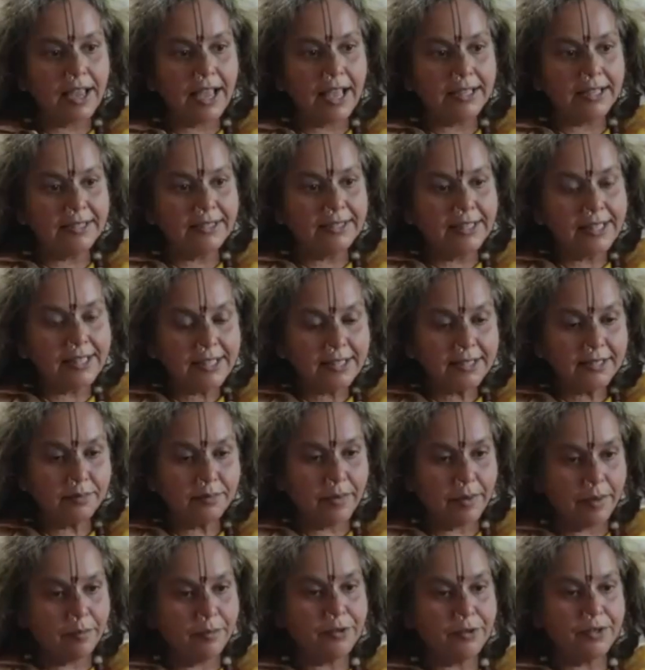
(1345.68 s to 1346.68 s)
And these
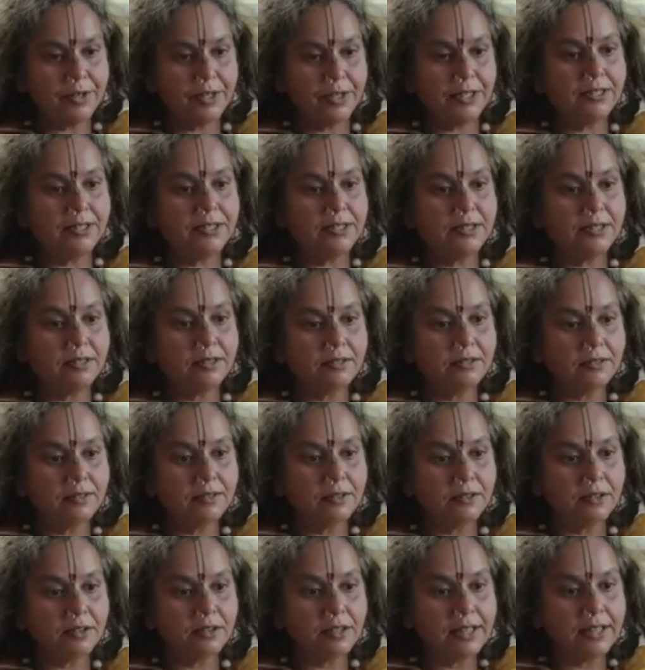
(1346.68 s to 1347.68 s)
memories,
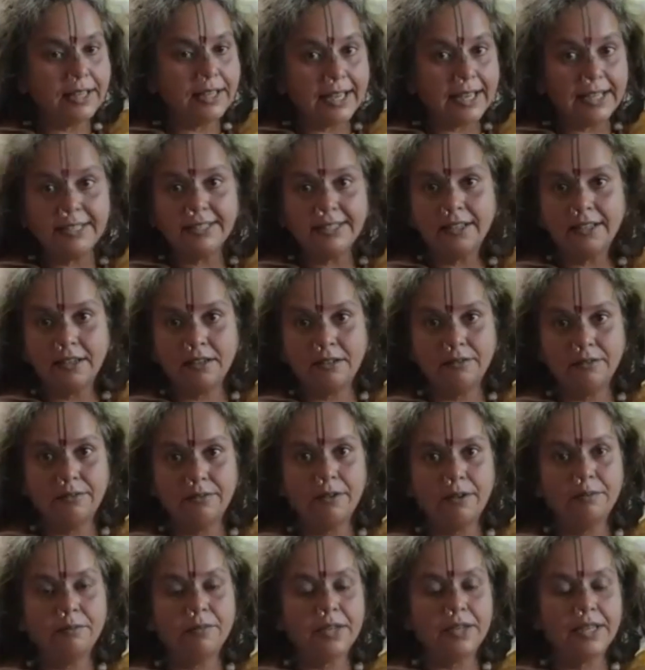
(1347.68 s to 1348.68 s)
later,
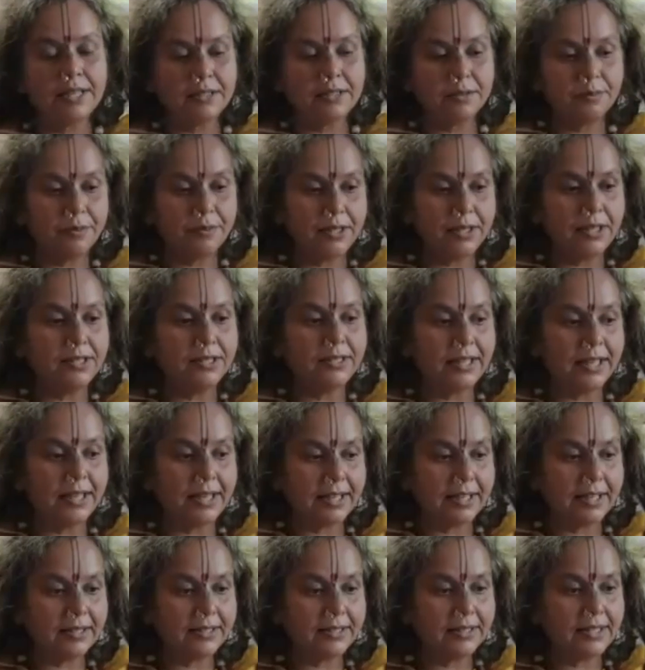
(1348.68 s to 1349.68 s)
from my experience, I
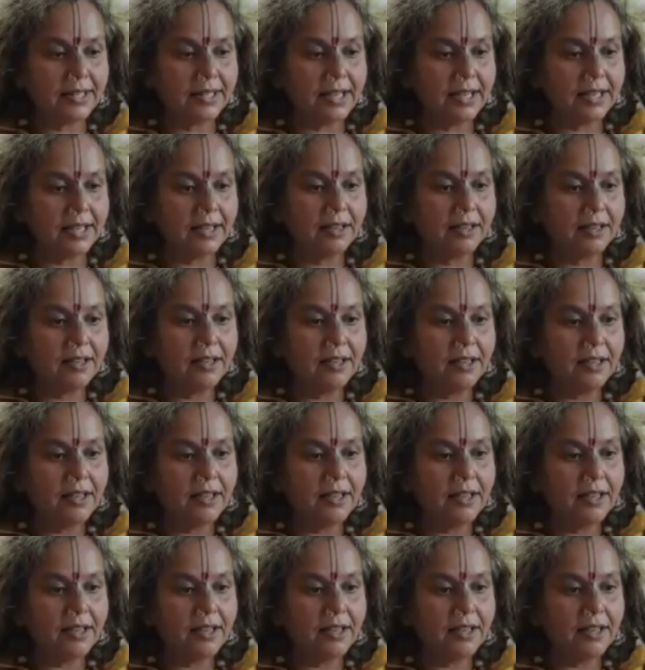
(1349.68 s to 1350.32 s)
can say